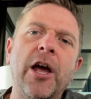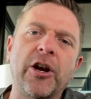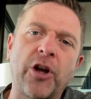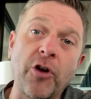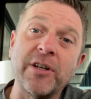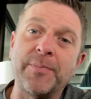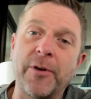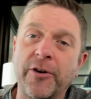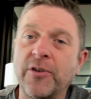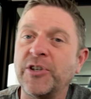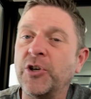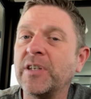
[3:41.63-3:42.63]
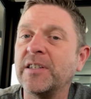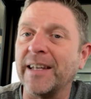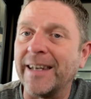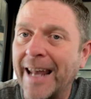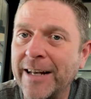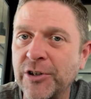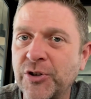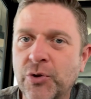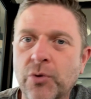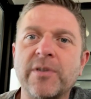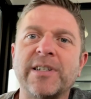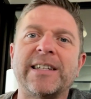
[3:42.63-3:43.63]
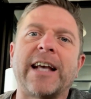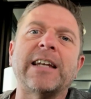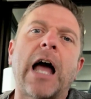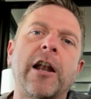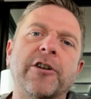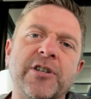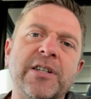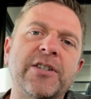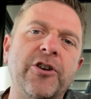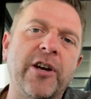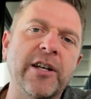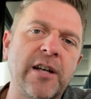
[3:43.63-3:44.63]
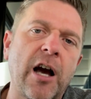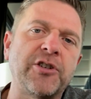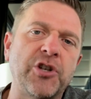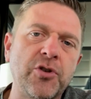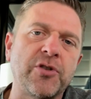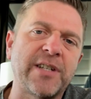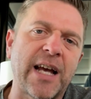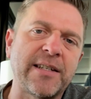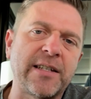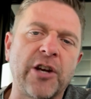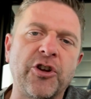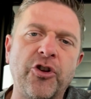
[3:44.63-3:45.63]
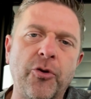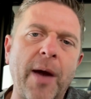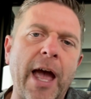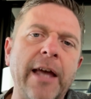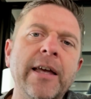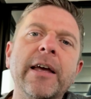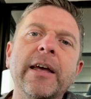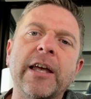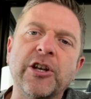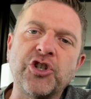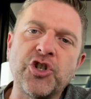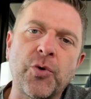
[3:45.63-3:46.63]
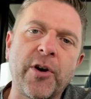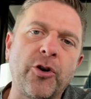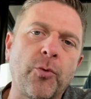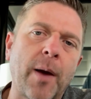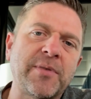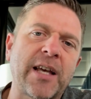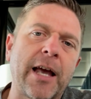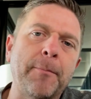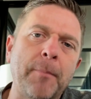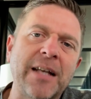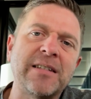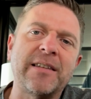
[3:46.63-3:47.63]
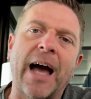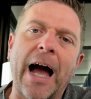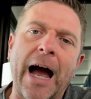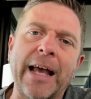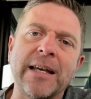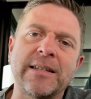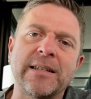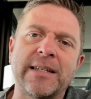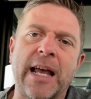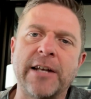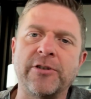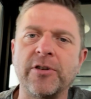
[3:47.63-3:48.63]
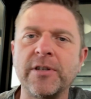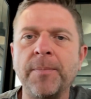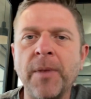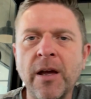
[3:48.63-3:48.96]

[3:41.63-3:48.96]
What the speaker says: Co-Conspirators uses the latest tools and technologies to conduct user testing and QA, ensuring your website meets the highest standards.